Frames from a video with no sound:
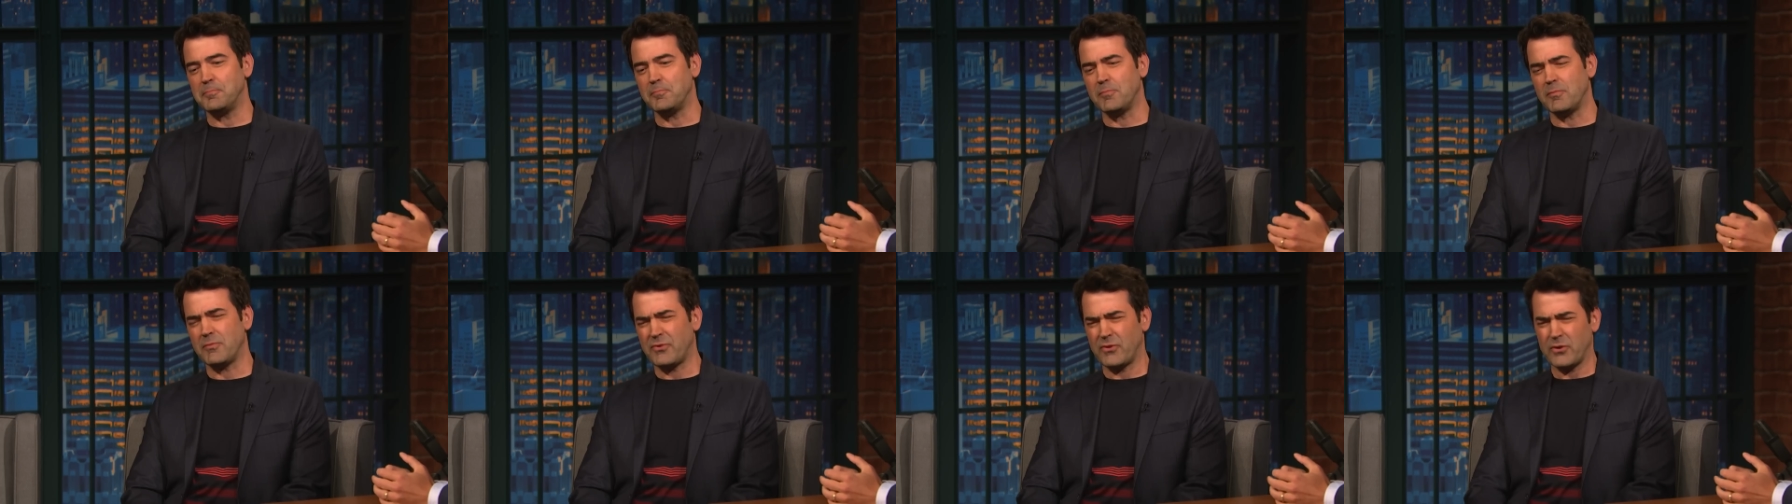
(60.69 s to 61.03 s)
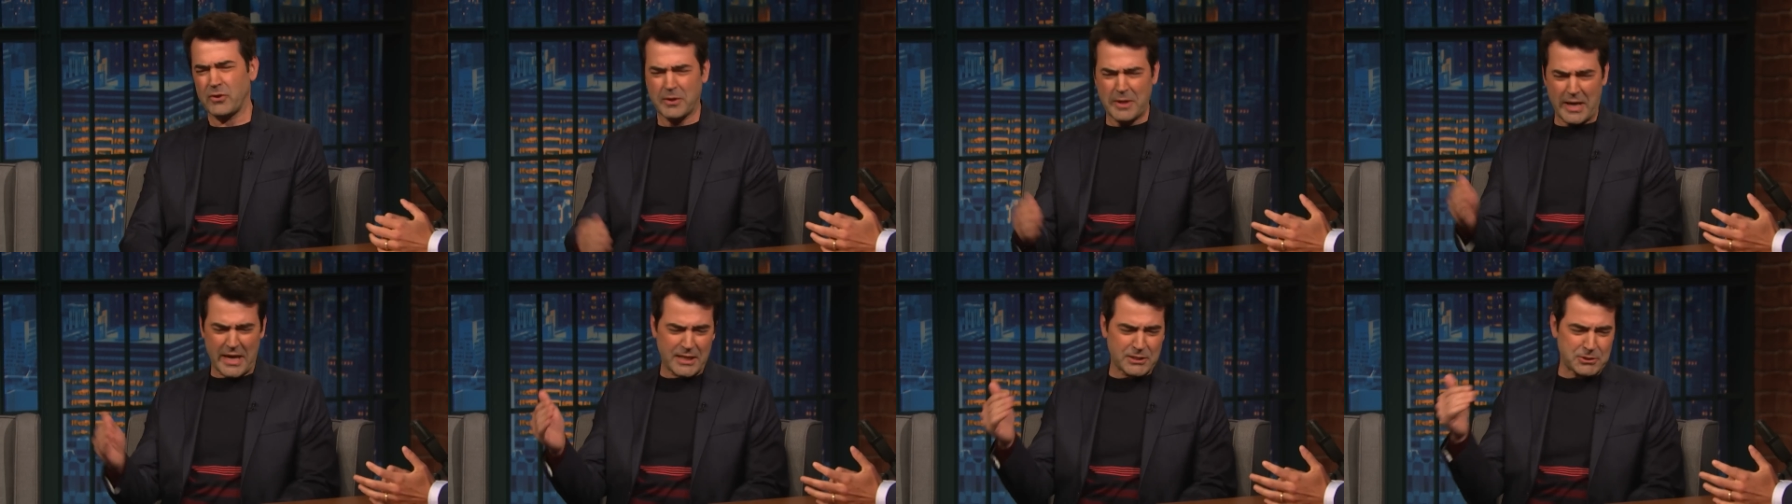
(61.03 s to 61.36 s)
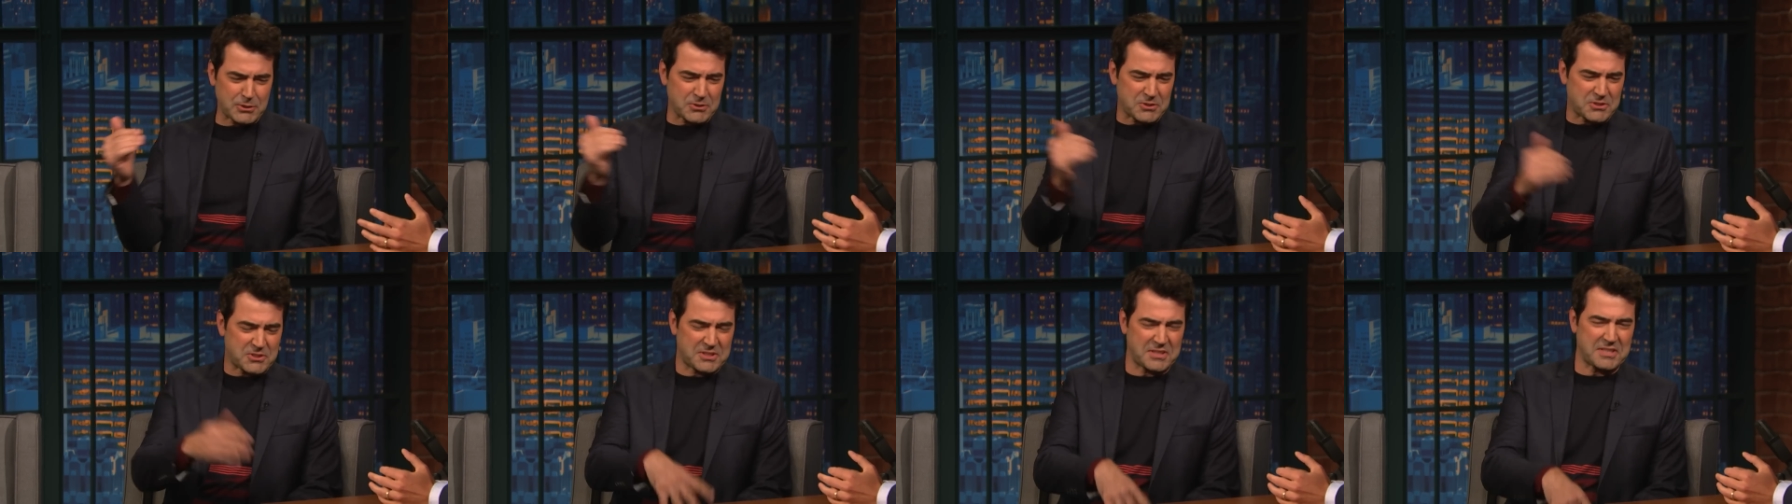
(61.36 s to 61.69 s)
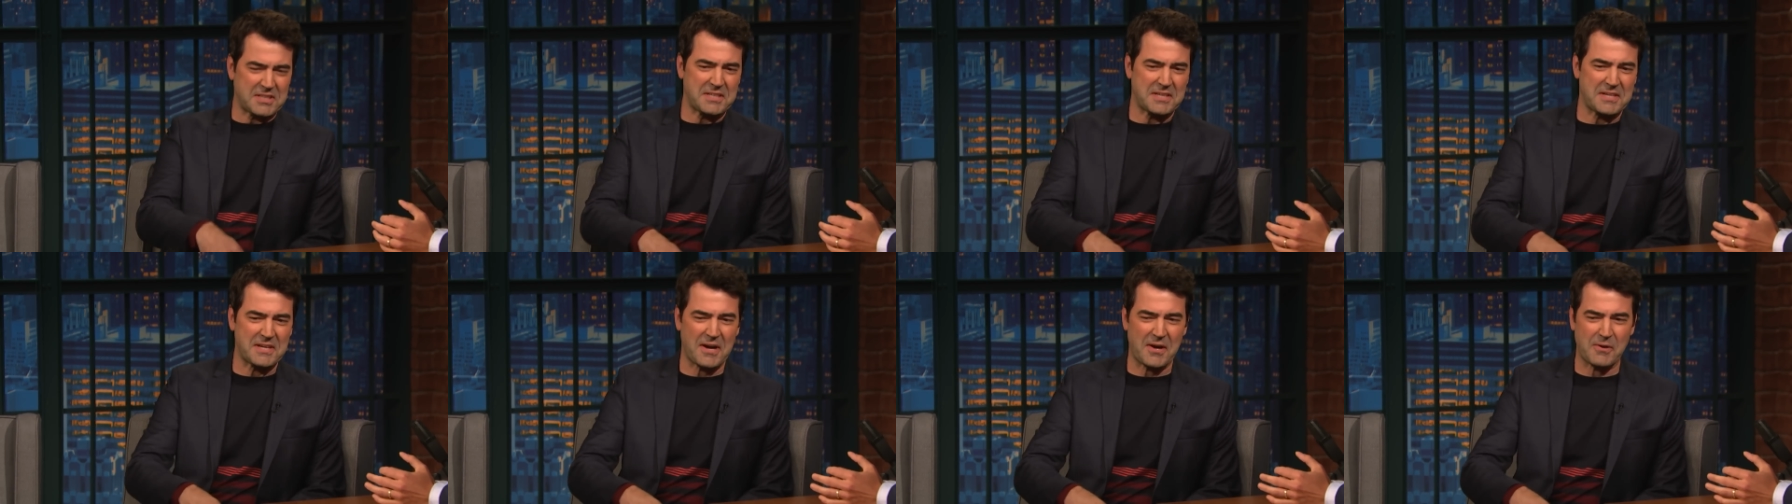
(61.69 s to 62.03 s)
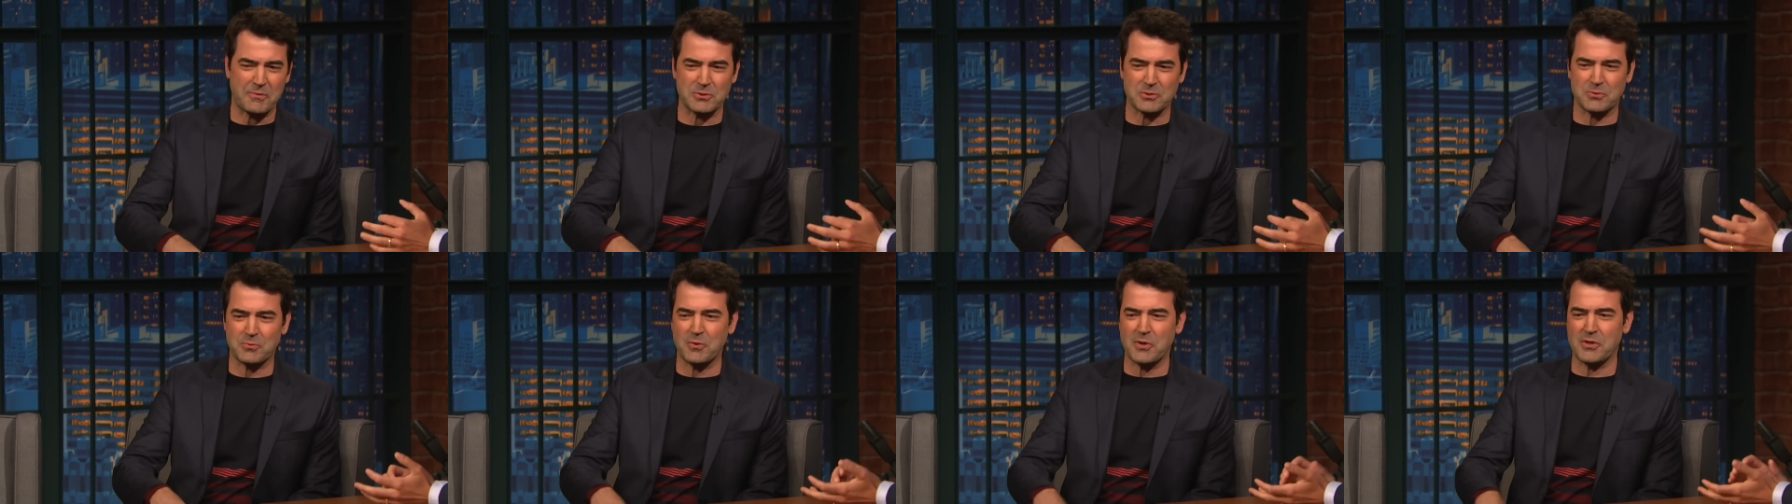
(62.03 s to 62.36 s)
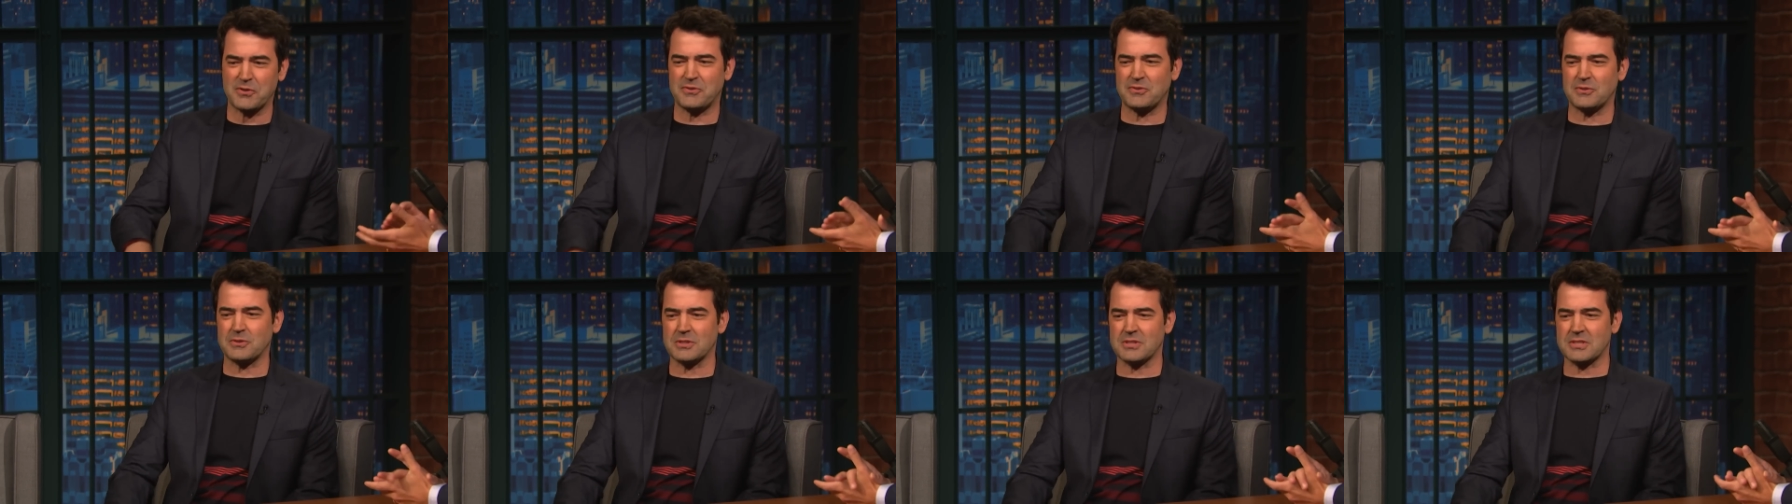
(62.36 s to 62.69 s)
the agency I was with at the